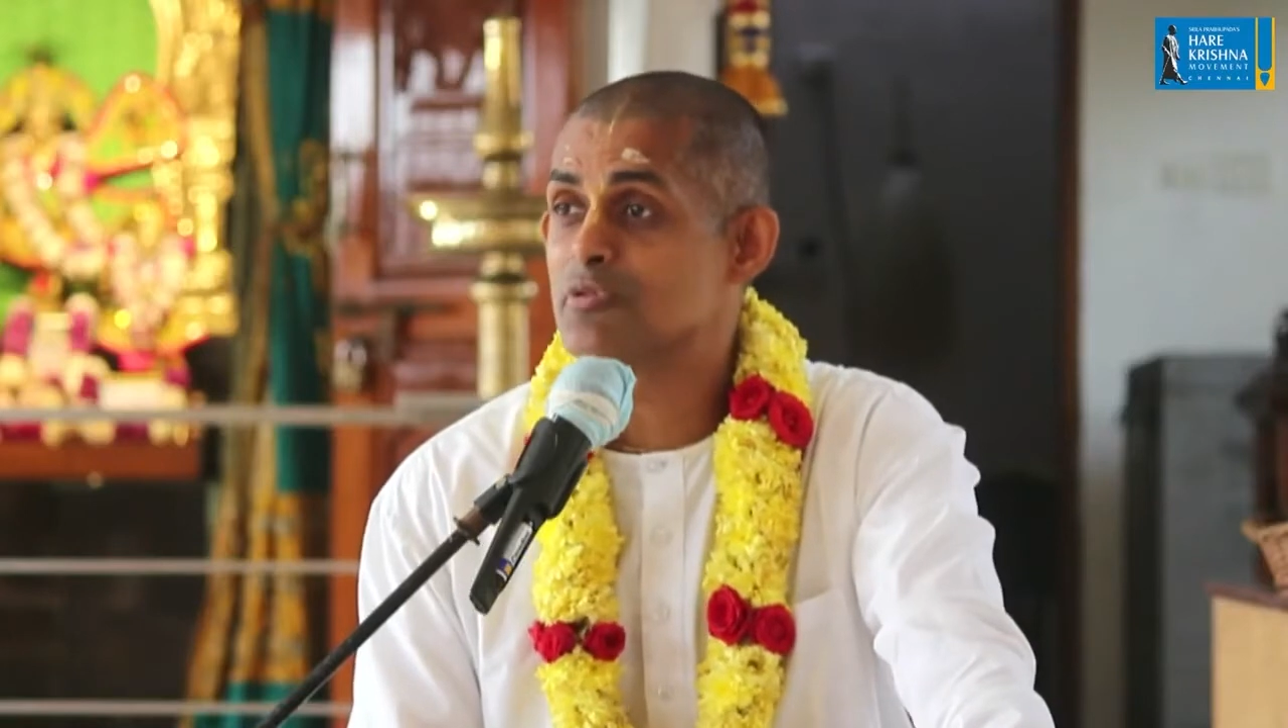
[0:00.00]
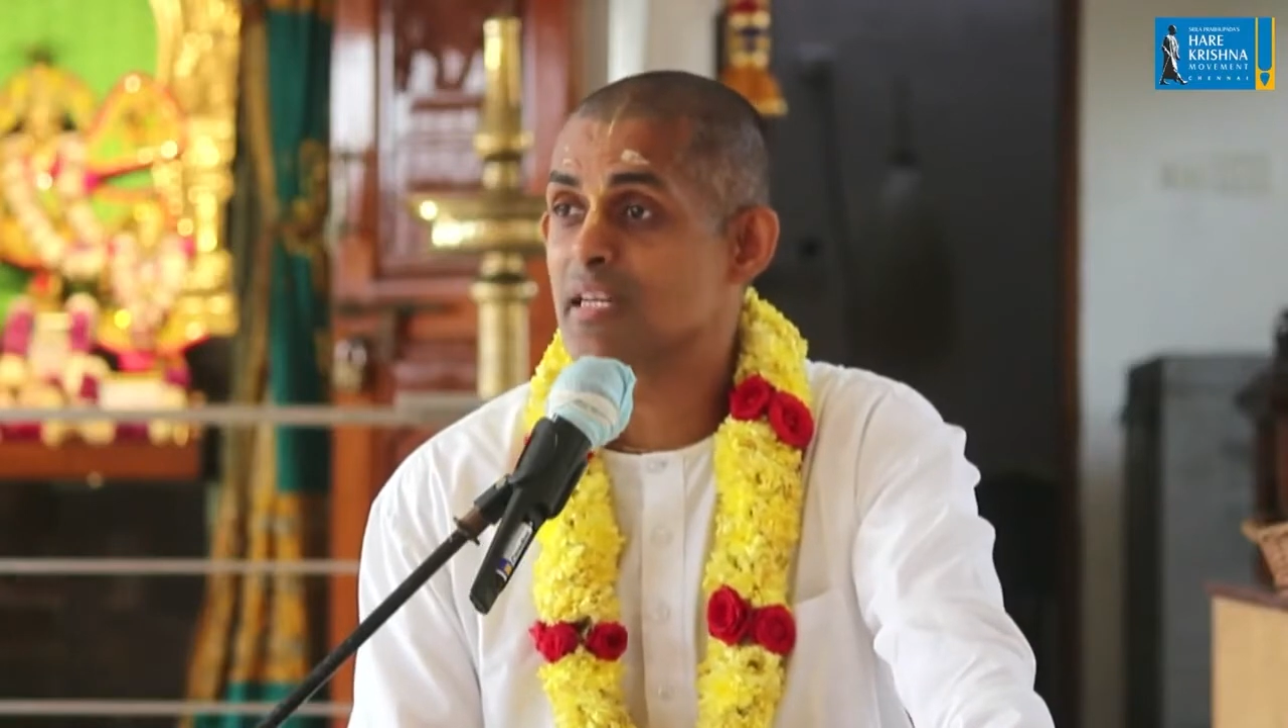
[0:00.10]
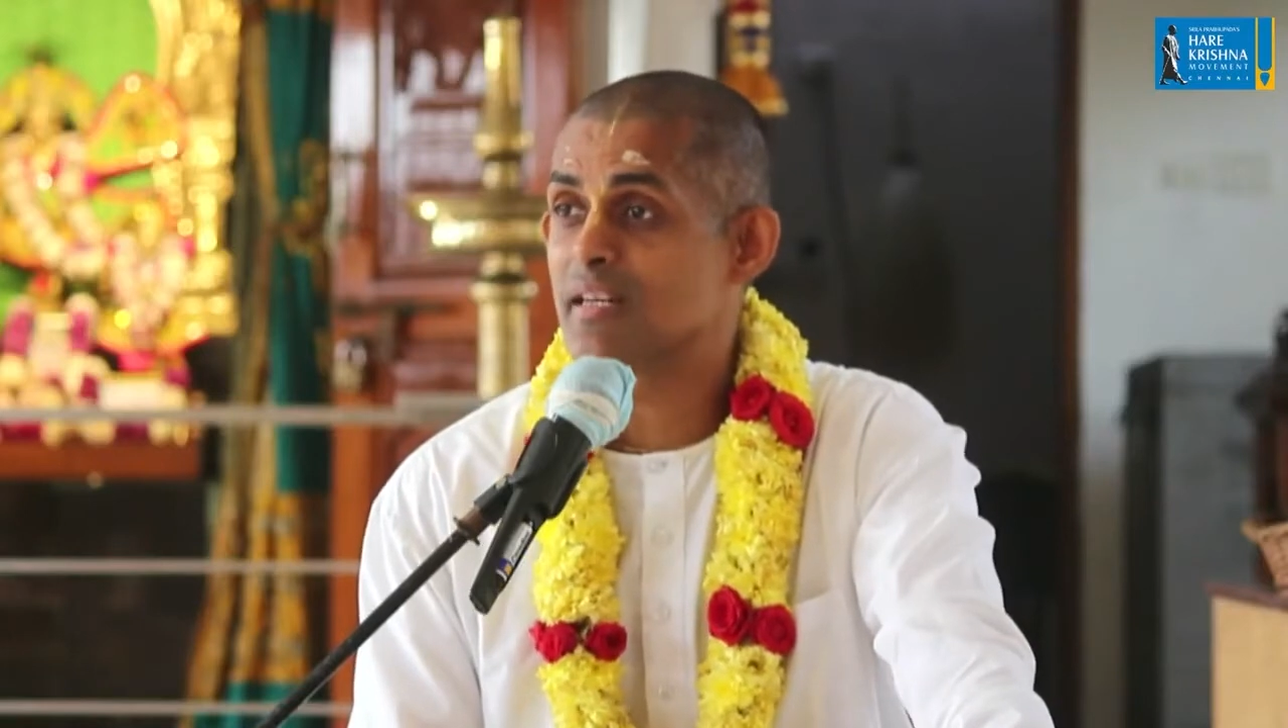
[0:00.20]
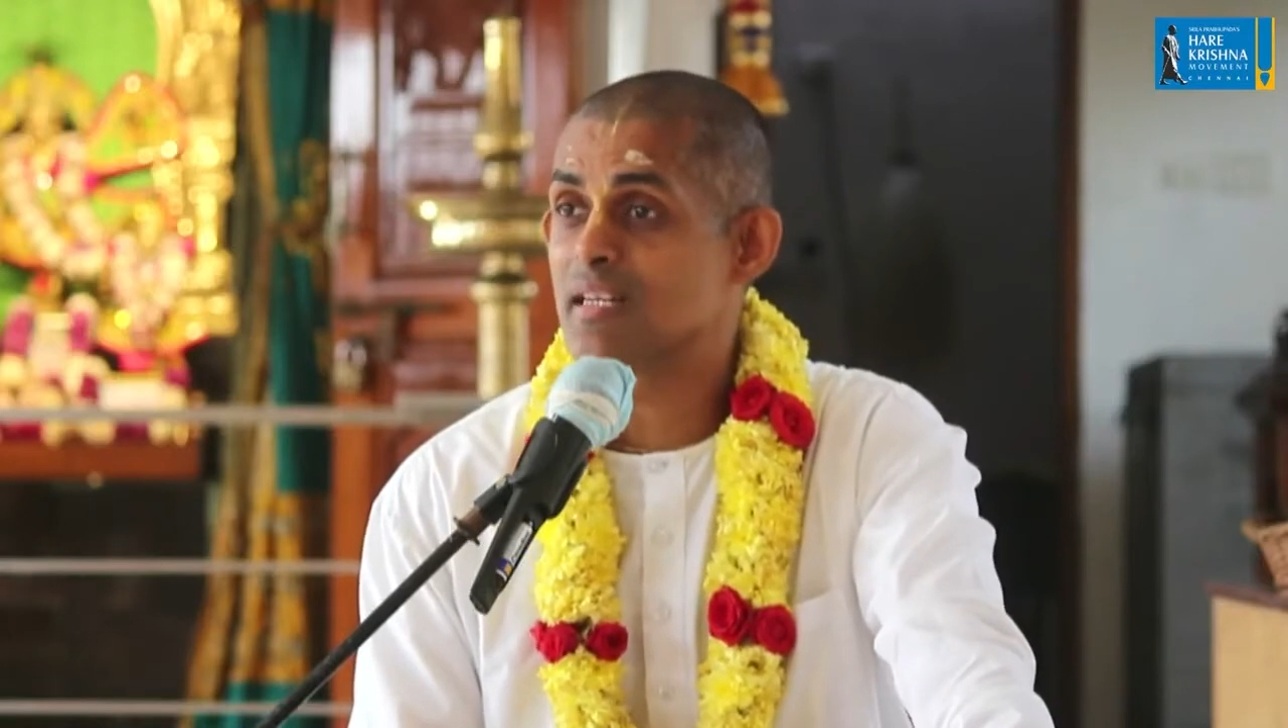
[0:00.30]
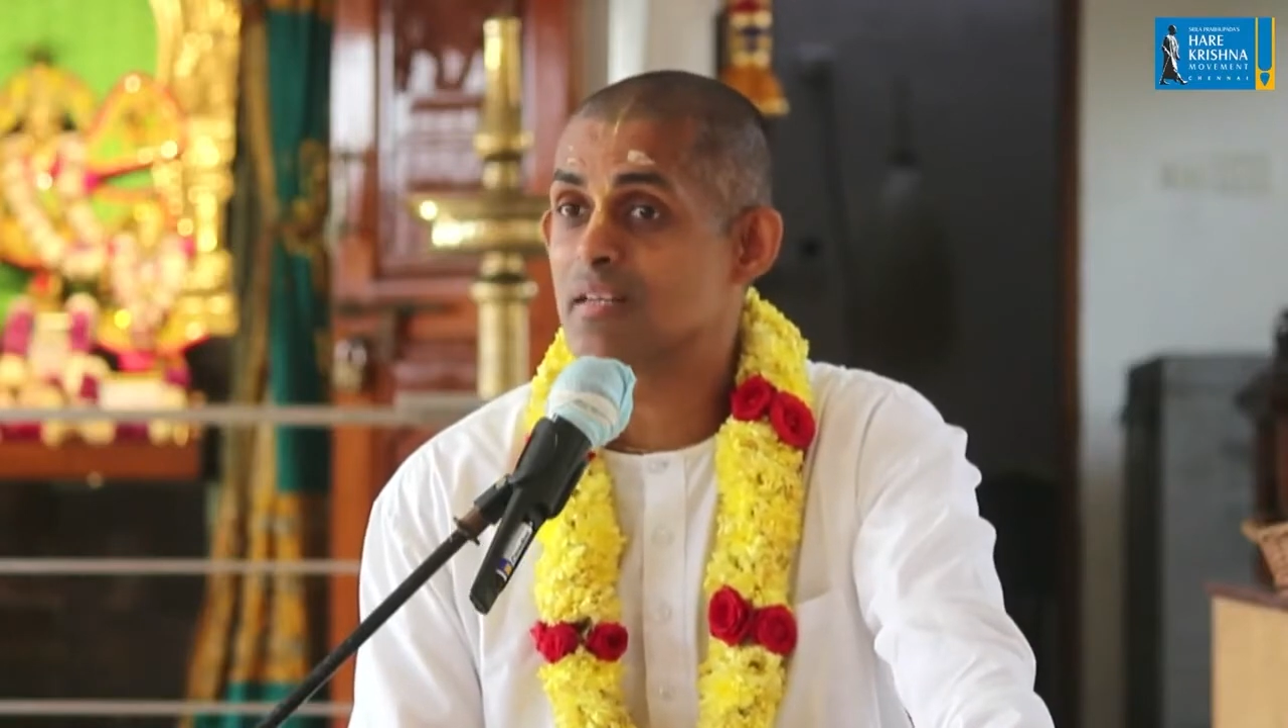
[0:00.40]
to
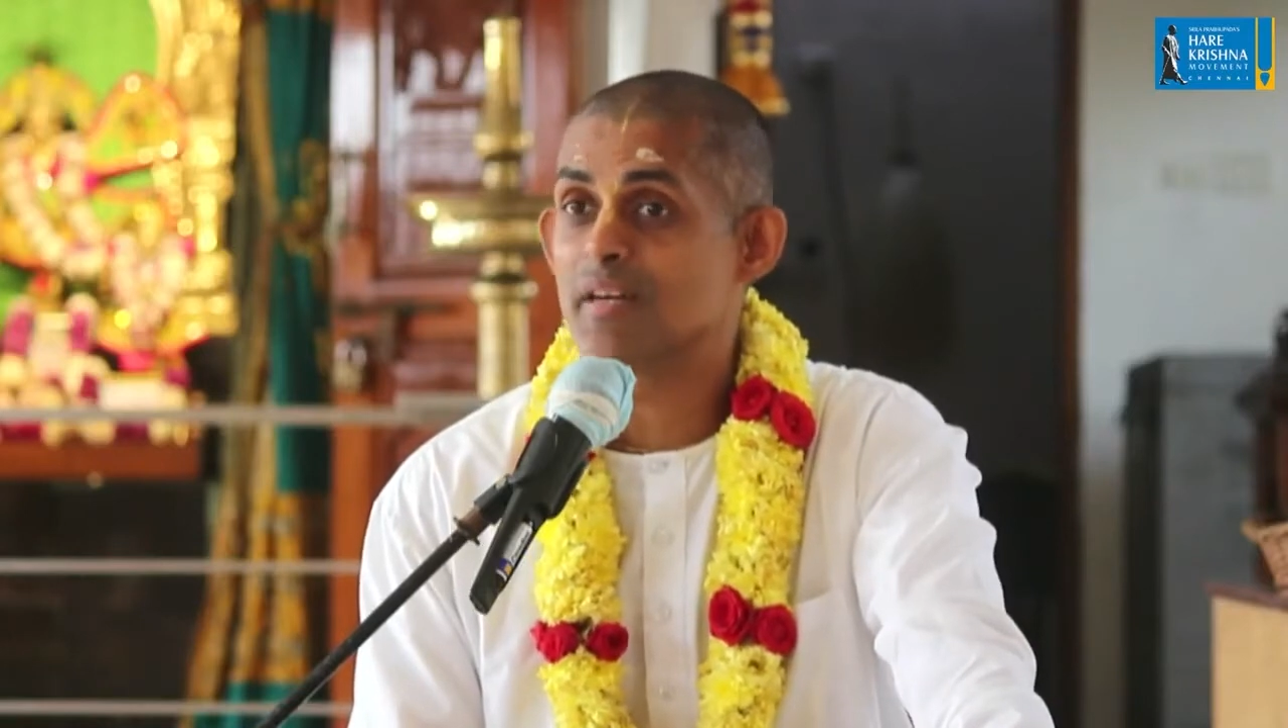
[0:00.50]
surrender?